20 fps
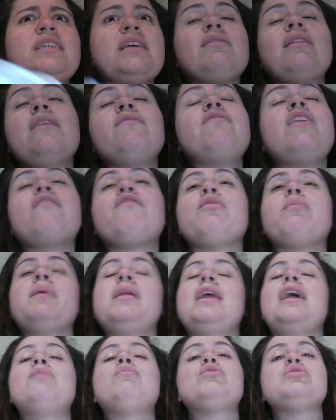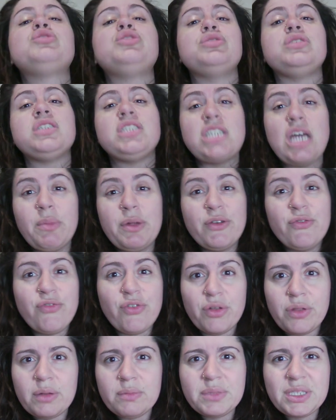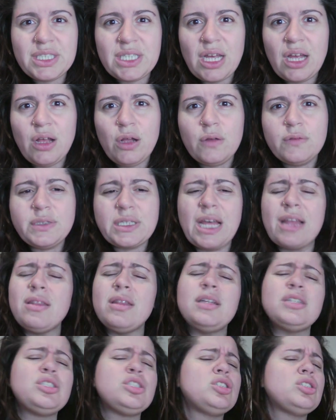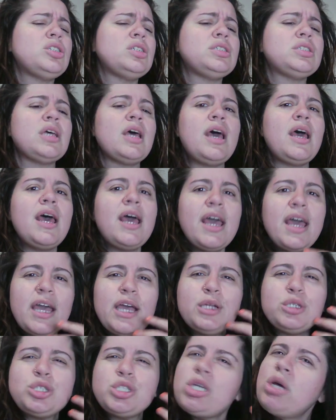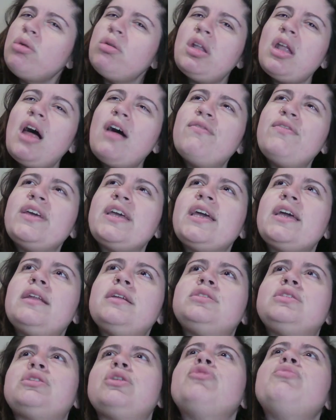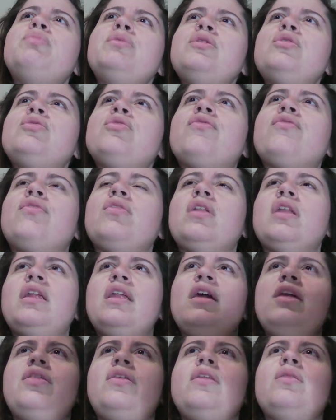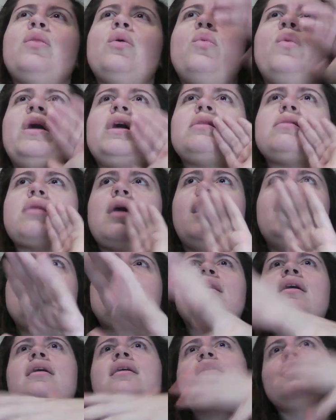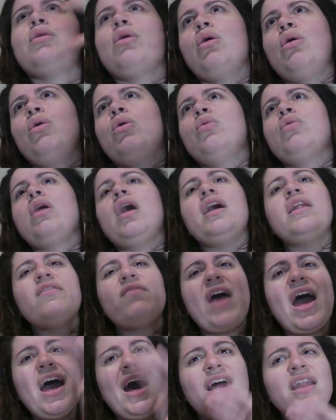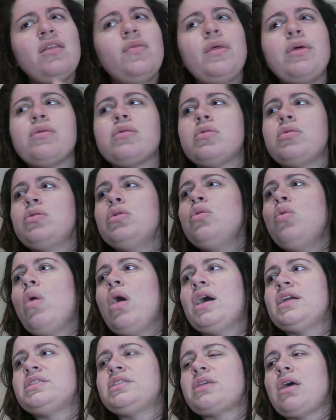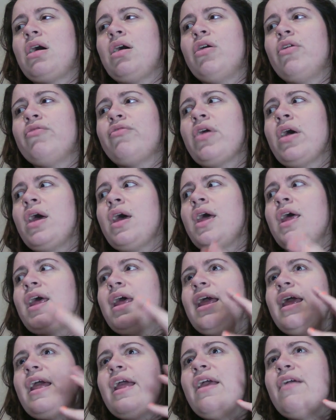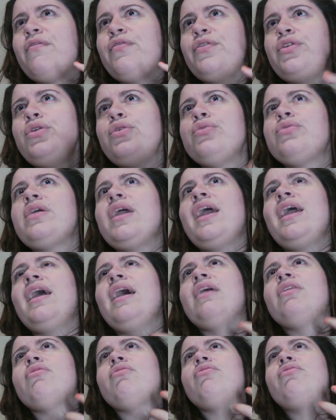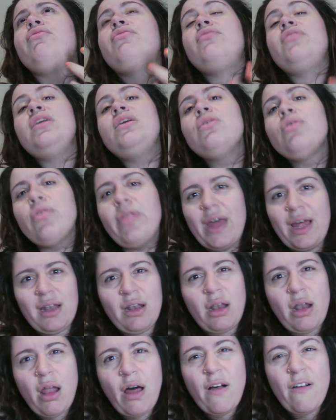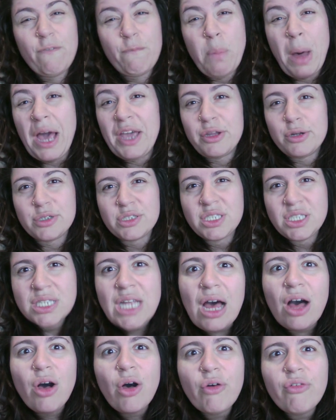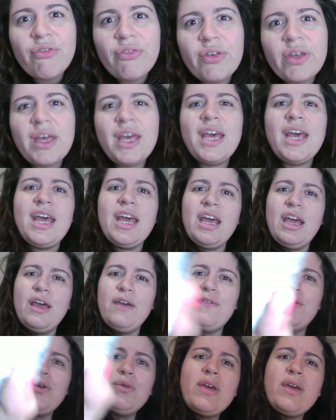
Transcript: that they've never been able to summon for themselves. And it's just, it's so loving and it's so beautiful. And I think the way Taika and co. kind of added this nuance of, if you can't feel that love by yourself, if you